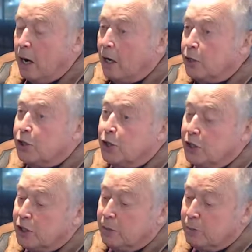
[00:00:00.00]
our
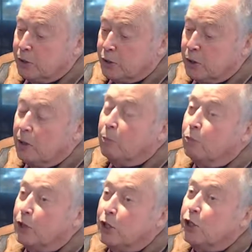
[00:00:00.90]
system is a
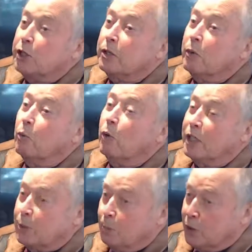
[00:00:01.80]
British
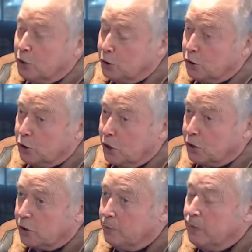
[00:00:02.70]
Westminster
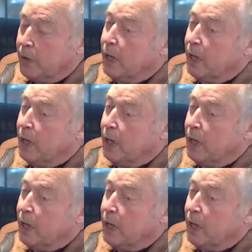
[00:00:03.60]
system.